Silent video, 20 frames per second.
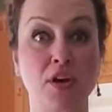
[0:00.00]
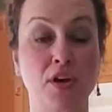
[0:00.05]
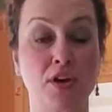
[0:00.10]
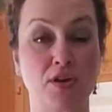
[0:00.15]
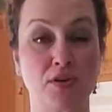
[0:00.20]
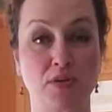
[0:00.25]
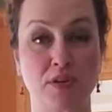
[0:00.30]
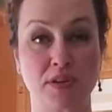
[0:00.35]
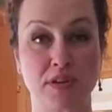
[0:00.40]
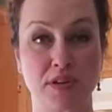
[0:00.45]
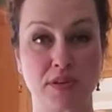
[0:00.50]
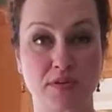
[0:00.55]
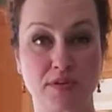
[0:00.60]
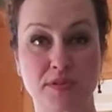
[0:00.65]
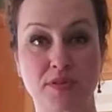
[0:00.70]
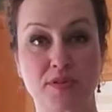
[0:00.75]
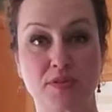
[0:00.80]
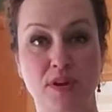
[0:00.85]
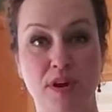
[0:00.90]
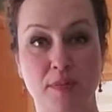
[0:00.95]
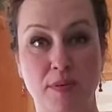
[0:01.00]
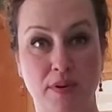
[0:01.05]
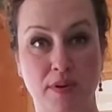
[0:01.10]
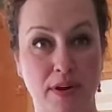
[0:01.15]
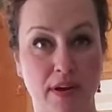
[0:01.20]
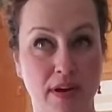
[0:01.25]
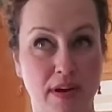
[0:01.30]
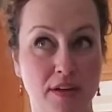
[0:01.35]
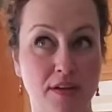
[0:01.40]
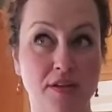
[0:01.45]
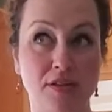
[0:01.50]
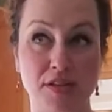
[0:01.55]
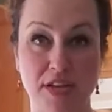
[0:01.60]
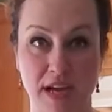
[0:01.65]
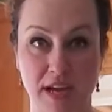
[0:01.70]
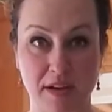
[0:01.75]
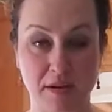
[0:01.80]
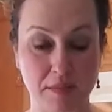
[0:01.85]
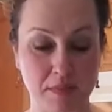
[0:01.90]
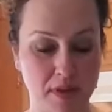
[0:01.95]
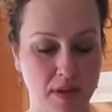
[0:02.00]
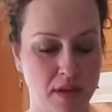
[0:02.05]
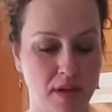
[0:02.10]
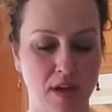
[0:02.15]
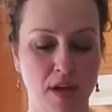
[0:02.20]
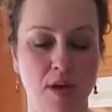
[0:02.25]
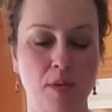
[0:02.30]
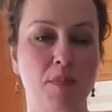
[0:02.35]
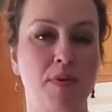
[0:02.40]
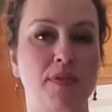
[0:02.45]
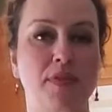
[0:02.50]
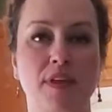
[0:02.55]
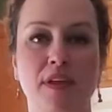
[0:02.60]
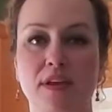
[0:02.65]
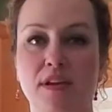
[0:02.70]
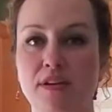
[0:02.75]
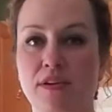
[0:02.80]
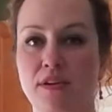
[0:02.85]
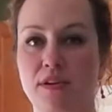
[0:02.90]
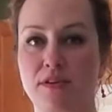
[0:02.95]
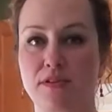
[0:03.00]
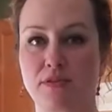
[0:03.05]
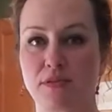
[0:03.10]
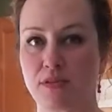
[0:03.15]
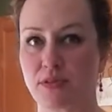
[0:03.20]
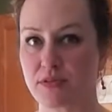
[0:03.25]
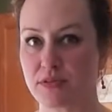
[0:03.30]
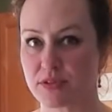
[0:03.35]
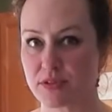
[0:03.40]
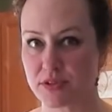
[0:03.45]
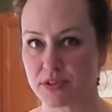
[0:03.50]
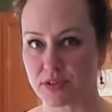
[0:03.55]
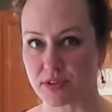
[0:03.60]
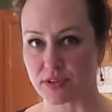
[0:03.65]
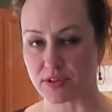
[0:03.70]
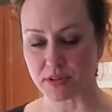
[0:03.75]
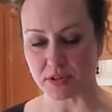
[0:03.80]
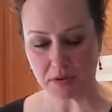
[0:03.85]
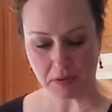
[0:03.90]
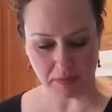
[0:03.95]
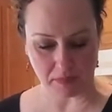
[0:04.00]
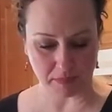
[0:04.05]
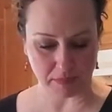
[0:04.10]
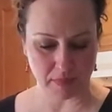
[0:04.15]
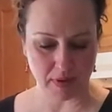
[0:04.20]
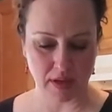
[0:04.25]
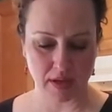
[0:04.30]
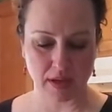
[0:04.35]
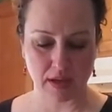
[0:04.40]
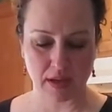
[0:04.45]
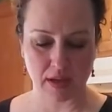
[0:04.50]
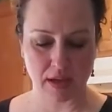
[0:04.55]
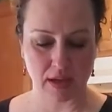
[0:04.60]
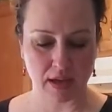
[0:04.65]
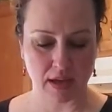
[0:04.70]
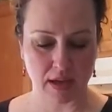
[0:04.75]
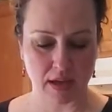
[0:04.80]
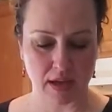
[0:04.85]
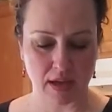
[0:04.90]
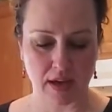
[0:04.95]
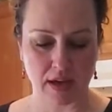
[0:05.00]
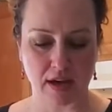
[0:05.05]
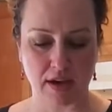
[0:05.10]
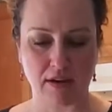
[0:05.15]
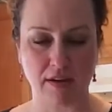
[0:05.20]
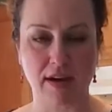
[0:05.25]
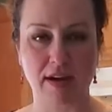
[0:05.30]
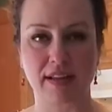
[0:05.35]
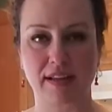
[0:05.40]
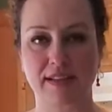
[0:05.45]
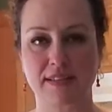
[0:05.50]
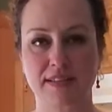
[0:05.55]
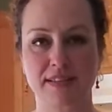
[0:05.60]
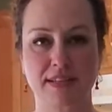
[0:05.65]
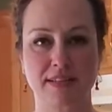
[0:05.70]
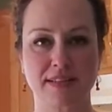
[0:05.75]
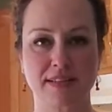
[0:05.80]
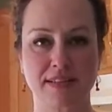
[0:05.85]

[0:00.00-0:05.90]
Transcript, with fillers: you can use strawberry jam, but then don't use sugar. All right, let's get